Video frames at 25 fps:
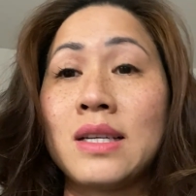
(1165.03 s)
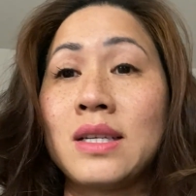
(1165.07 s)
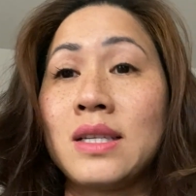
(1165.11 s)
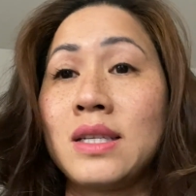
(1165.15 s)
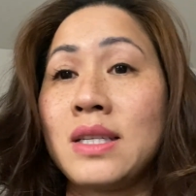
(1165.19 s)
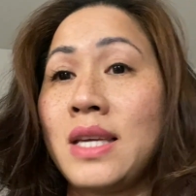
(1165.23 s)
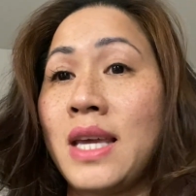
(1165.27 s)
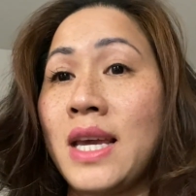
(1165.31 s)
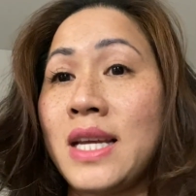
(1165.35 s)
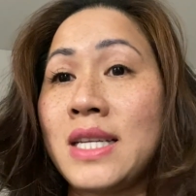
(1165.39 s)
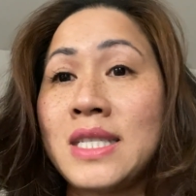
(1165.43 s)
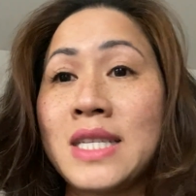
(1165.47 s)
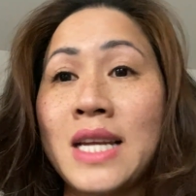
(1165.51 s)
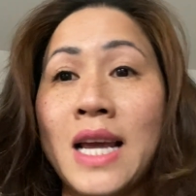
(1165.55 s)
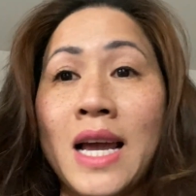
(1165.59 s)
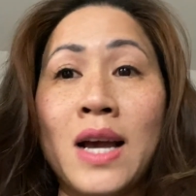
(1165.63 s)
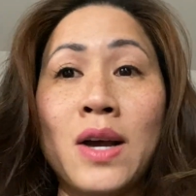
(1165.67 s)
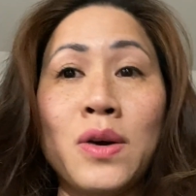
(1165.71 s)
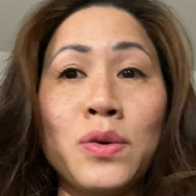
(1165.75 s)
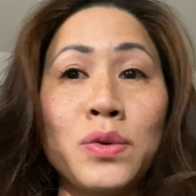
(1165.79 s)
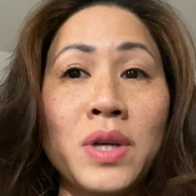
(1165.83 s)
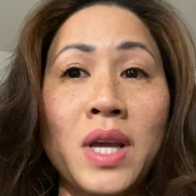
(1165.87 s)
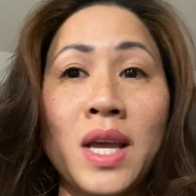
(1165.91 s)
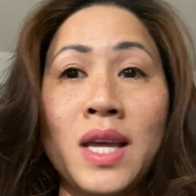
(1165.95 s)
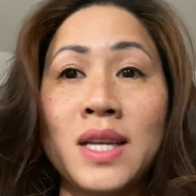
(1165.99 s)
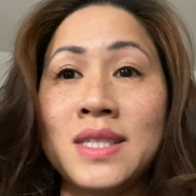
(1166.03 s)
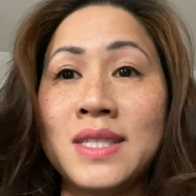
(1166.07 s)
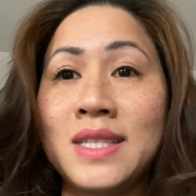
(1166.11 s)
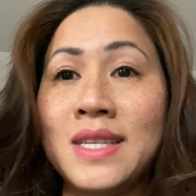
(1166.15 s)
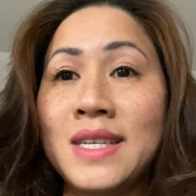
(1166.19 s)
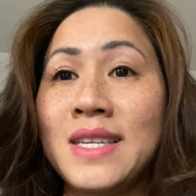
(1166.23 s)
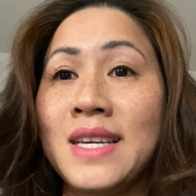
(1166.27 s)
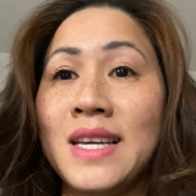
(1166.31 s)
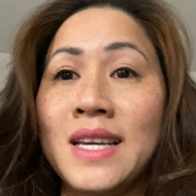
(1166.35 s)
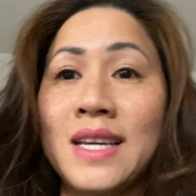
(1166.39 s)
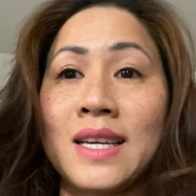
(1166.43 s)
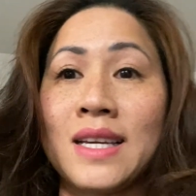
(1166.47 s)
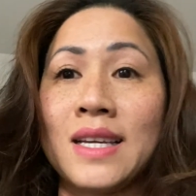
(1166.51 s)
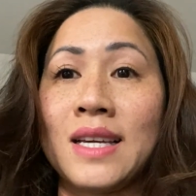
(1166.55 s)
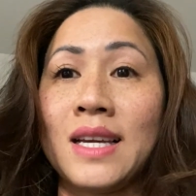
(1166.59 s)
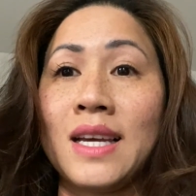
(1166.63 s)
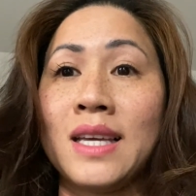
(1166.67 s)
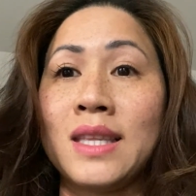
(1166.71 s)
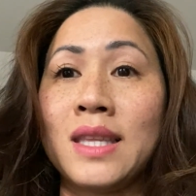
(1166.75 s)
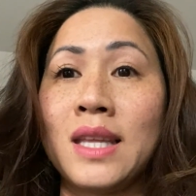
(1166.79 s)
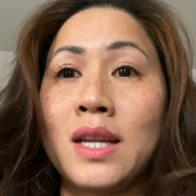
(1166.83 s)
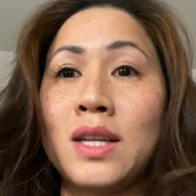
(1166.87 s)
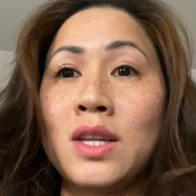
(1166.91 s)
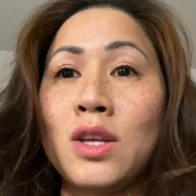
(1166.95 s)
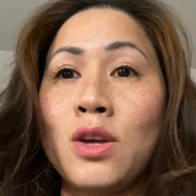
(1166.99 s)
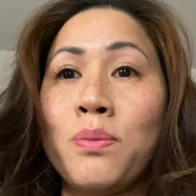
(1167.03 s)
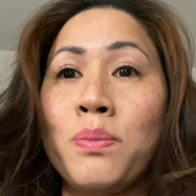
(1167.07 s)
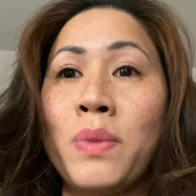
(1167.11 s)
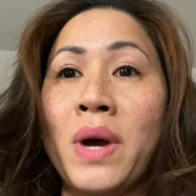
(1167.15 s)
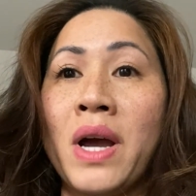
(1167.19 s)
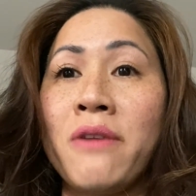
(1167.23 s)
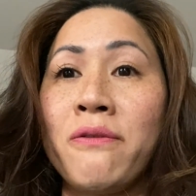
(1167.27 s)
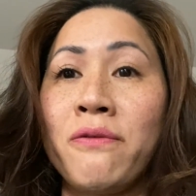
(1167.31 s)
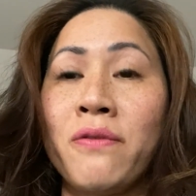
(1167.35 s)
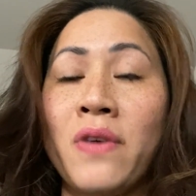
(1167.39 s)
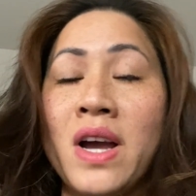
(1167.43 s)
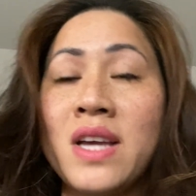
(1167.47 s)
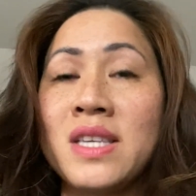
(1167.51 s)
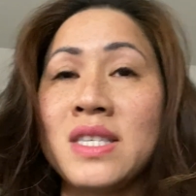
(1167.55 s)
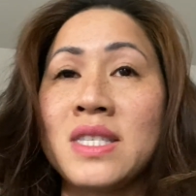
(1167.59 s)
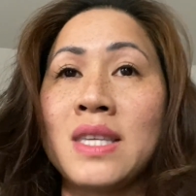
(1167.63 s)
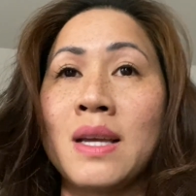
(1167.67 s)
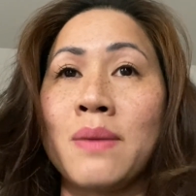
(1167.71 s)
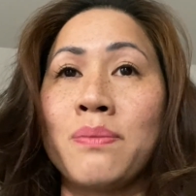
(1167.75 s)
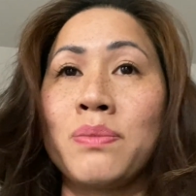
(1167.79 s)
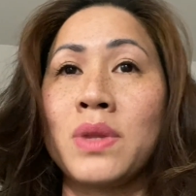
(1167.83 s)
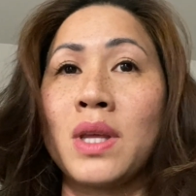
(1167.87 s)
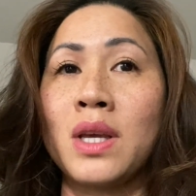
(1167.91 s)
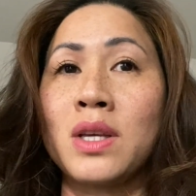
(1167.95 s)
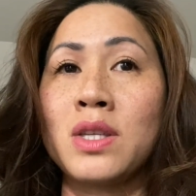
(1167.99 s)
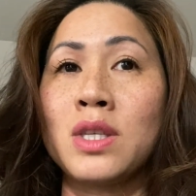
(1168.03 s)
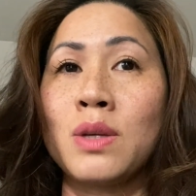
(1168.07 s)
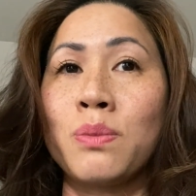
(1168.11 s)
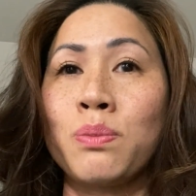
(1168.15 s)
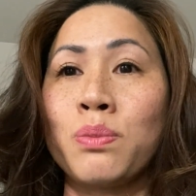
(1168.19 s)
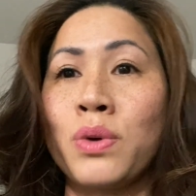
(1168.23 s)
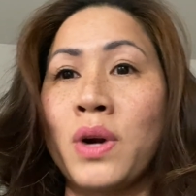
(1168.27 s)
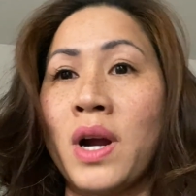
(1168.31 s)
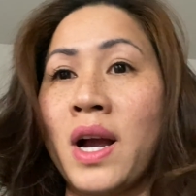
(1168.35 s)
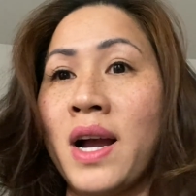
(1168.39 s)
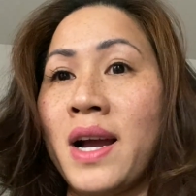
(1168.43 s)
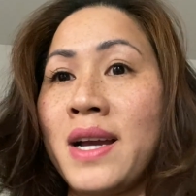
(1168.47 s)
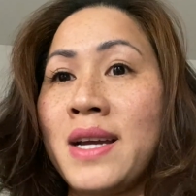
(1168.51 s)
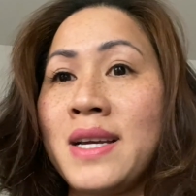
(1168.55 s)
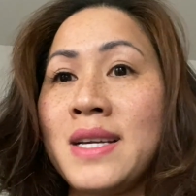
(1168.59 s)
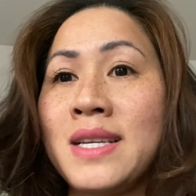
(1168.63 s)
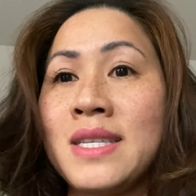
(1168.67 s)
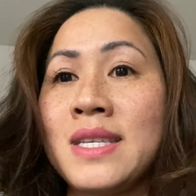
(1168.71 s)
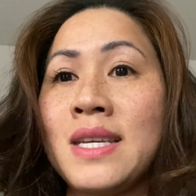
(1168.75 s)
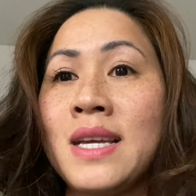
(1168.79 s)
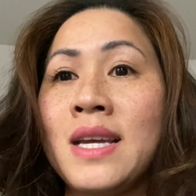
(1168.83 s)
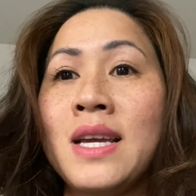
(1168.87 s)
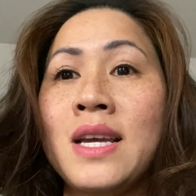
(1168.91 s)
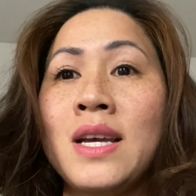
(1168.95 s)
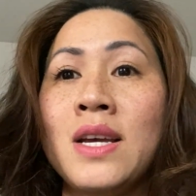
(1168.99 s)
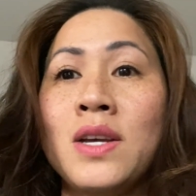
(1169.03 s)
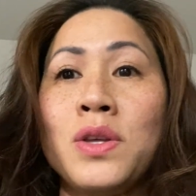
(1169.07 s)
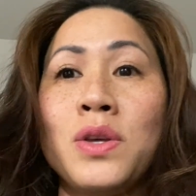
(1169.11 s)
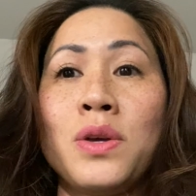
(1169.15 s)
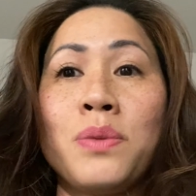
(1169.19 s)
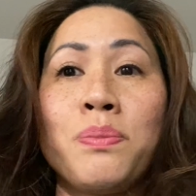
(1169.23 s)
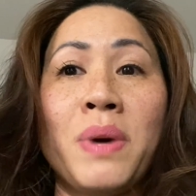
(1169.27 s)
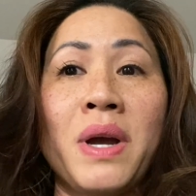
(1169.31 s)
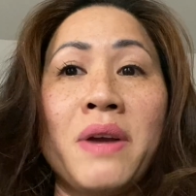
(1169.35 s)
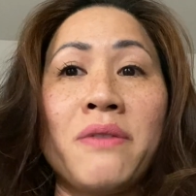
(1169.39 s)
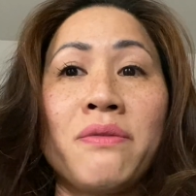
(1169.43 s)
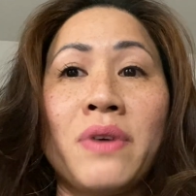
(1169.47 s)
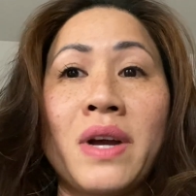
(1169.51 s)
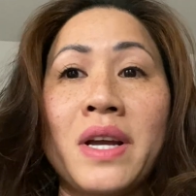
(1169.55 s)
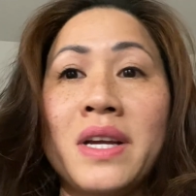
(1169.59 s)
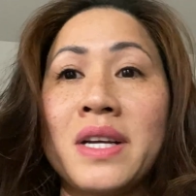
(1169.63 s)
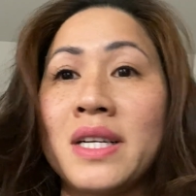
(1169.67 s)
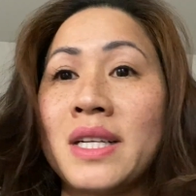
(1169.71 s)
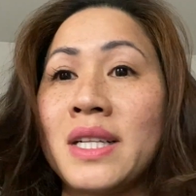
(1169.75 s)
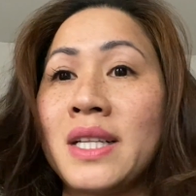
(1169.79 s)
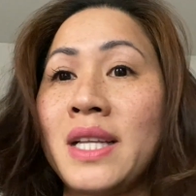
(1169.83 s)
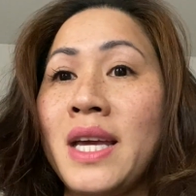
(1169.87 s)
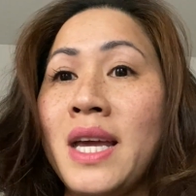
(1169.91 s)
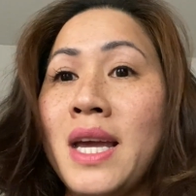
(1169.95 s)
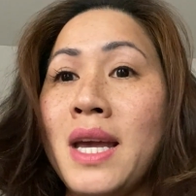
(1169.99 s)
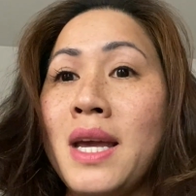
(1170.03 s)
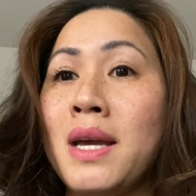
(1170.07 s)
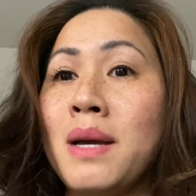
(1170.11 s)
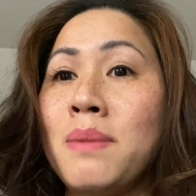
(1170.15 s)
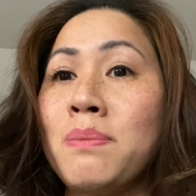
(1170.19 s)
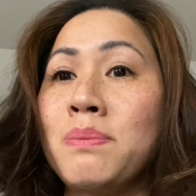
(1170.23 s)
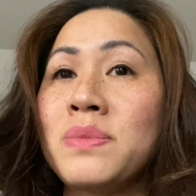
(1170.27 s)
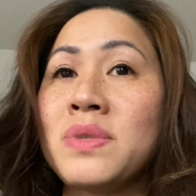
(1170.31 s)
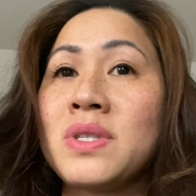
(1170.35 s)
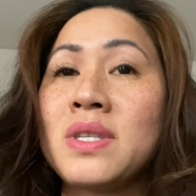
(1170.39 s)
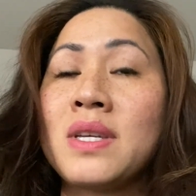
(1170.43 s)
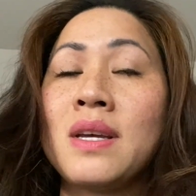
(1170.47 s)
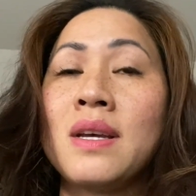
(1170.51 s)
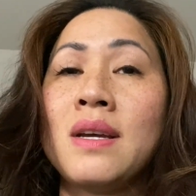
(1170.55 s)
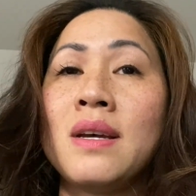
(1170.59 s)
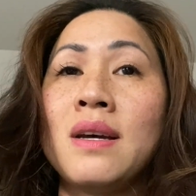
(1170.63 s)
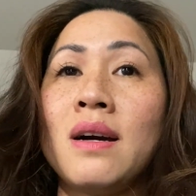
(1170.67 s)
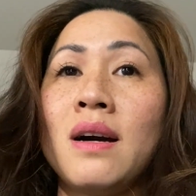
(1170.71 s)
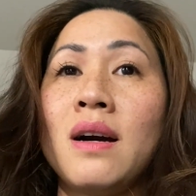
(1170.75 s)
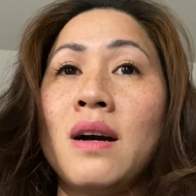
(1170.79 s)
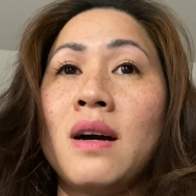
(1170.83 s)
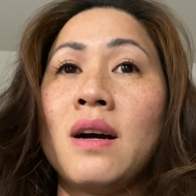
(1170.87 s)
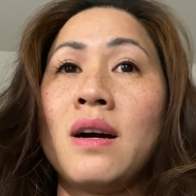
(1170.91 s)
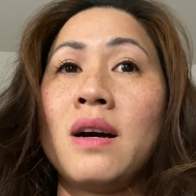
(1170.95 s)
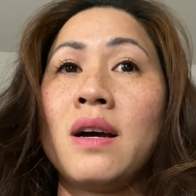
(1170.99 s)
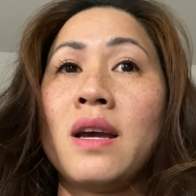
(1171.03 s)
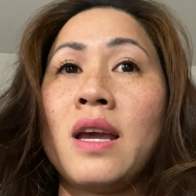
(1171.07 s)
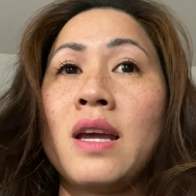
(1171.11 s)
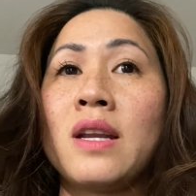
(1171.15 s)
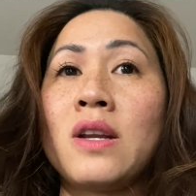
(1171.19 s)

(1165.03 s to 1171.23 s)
get down and digging. And then you might find something surprise. You might find clams, and